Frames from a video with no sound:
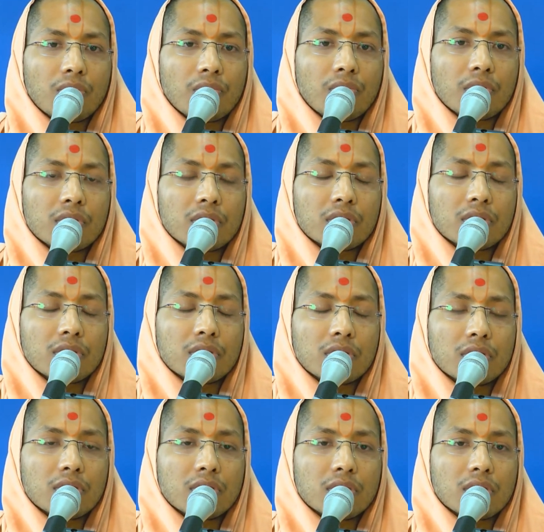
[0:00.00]
with
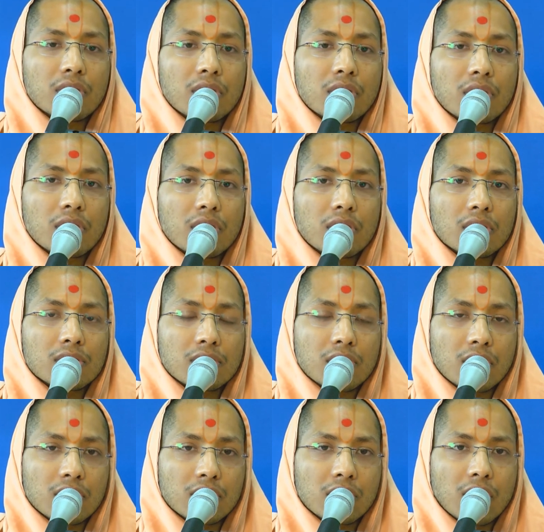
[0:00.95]

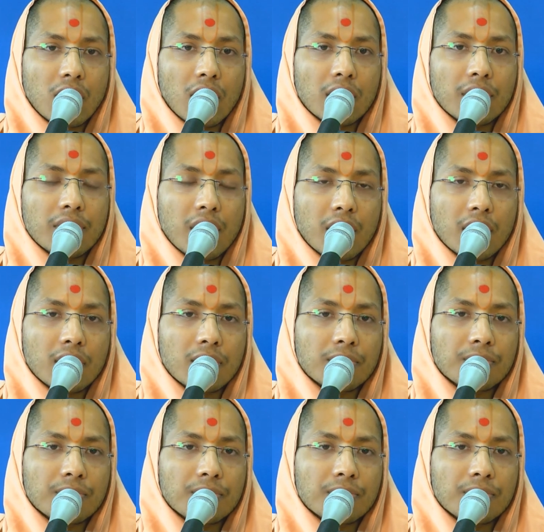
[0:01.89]
Shraddha, then